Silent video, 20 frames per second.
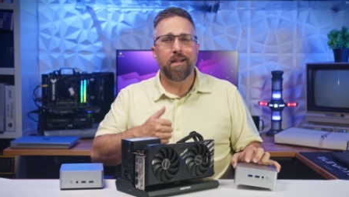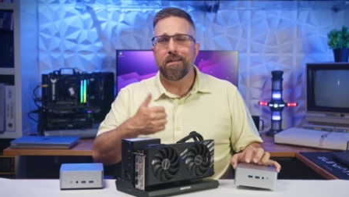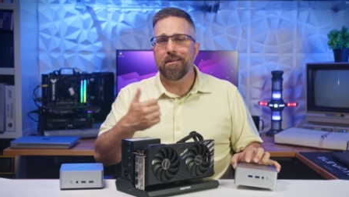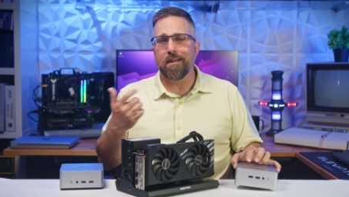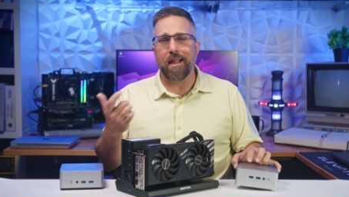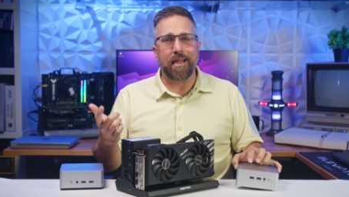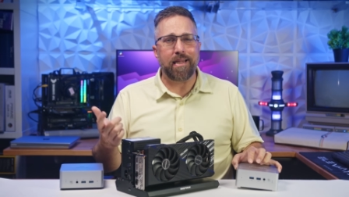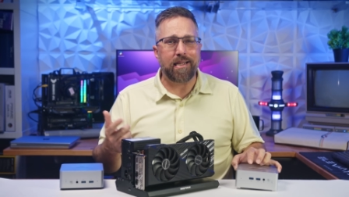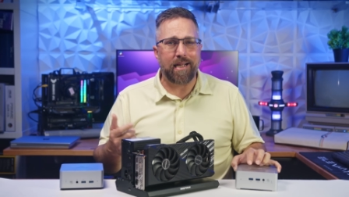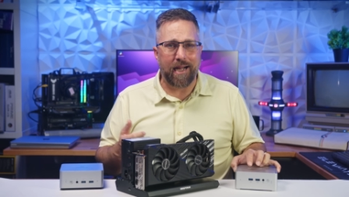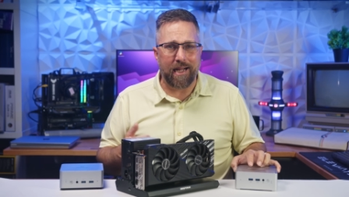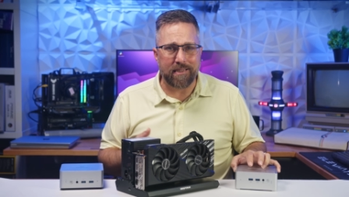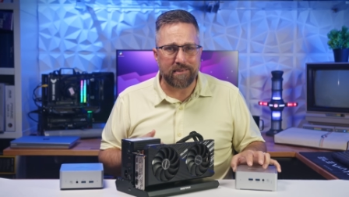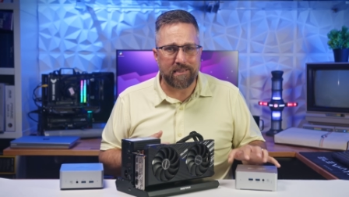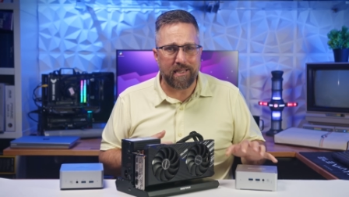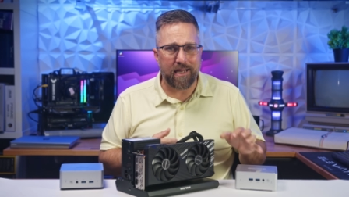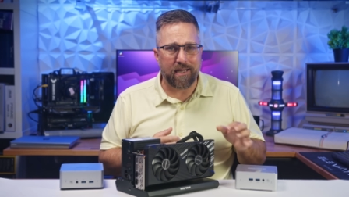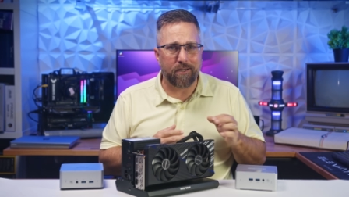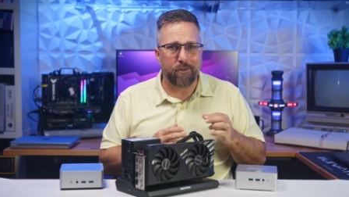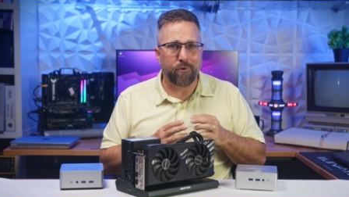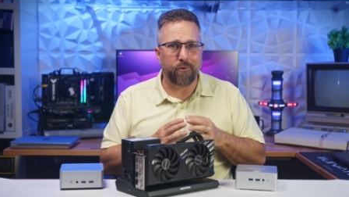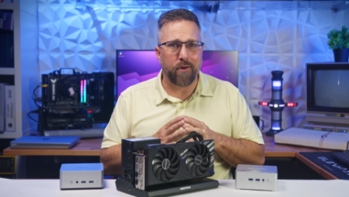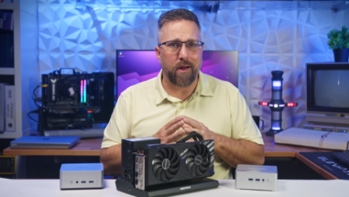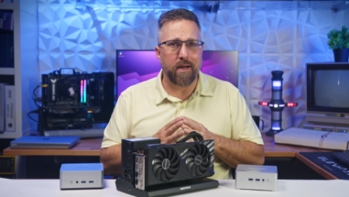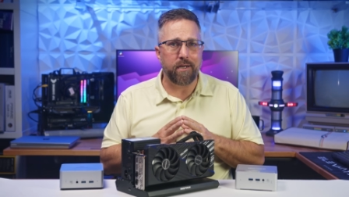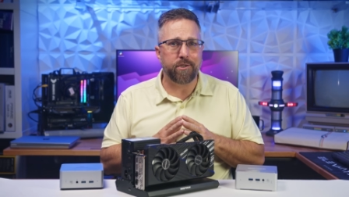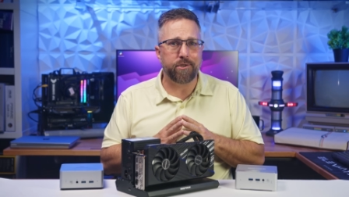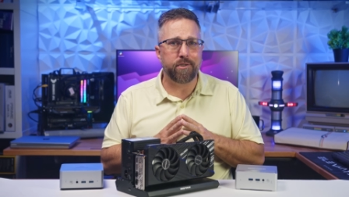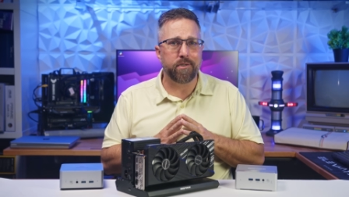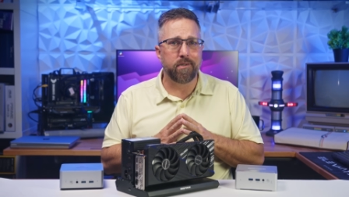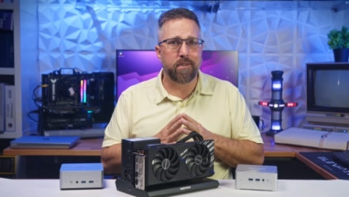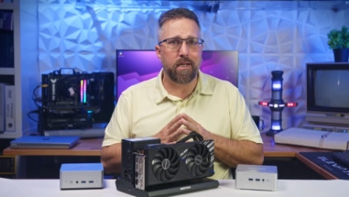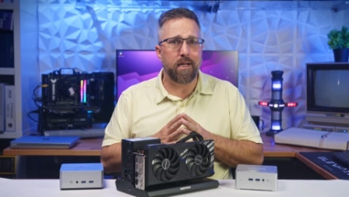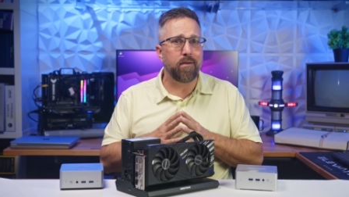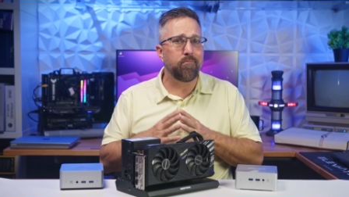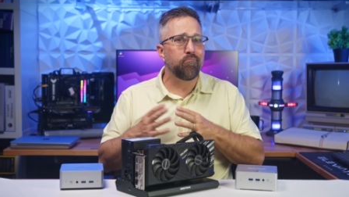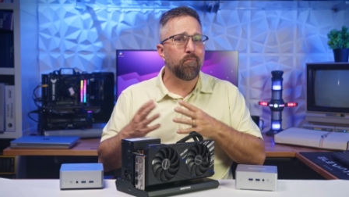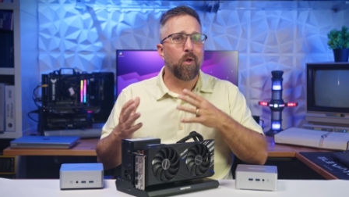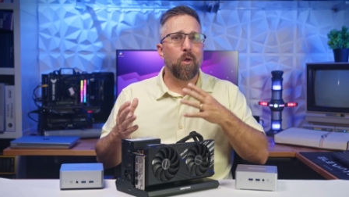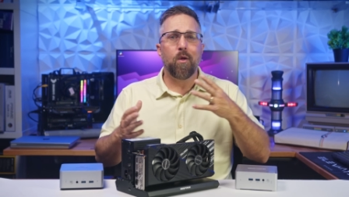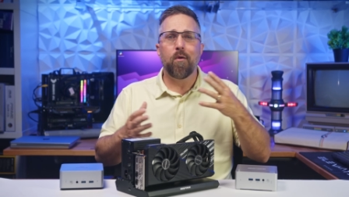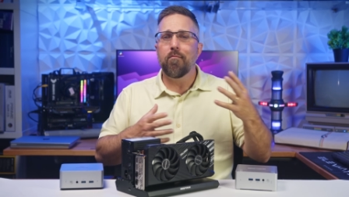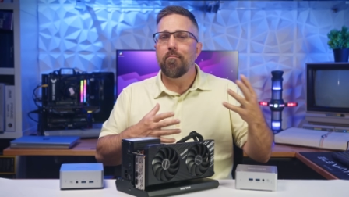light content creation, and